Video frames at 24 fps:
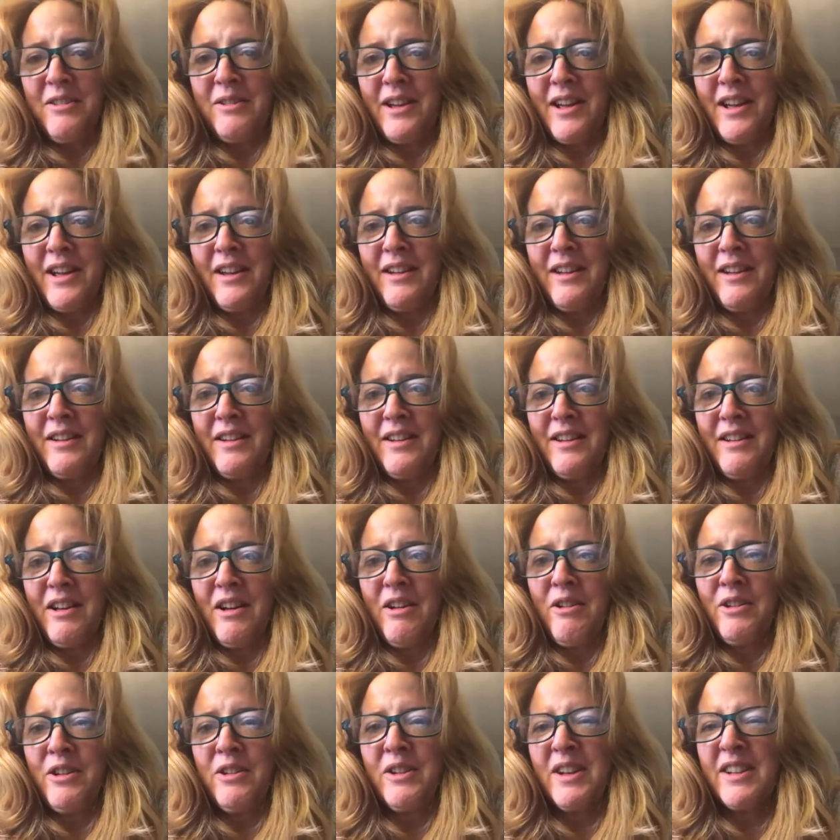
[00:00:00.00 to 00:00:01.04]
Okay.
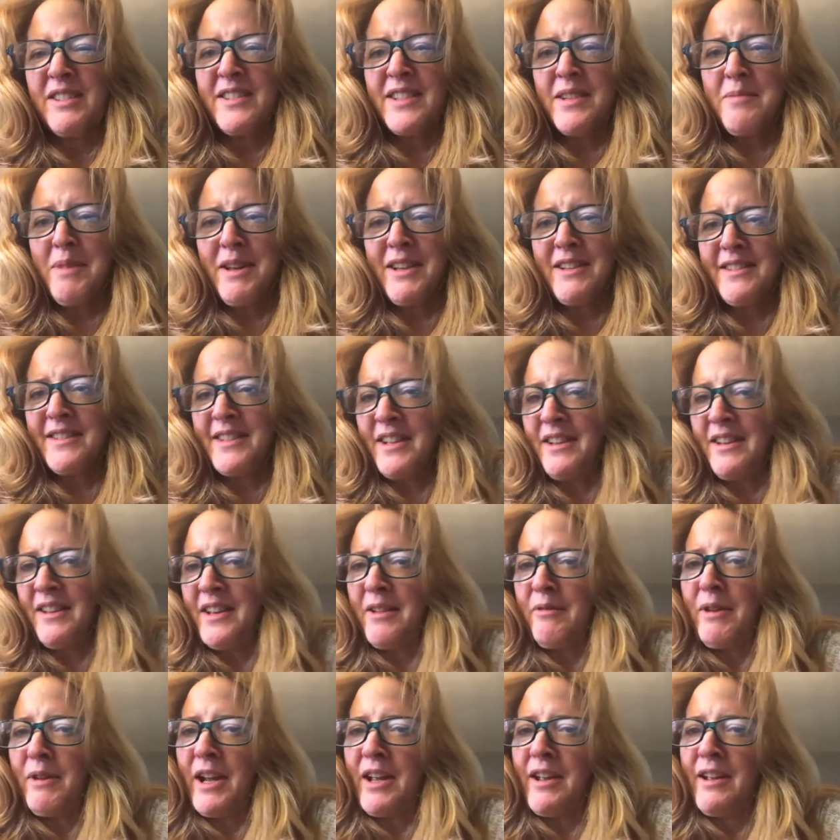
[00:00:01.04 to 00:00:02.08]
Oh, you can see my
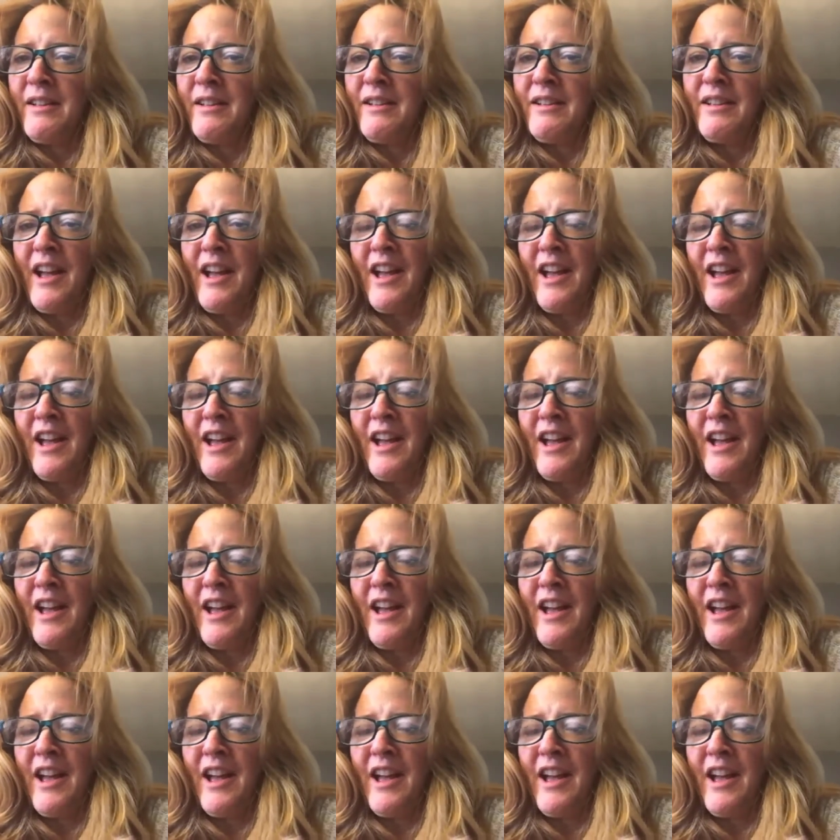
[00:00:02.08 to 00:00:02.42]
ceiling, right?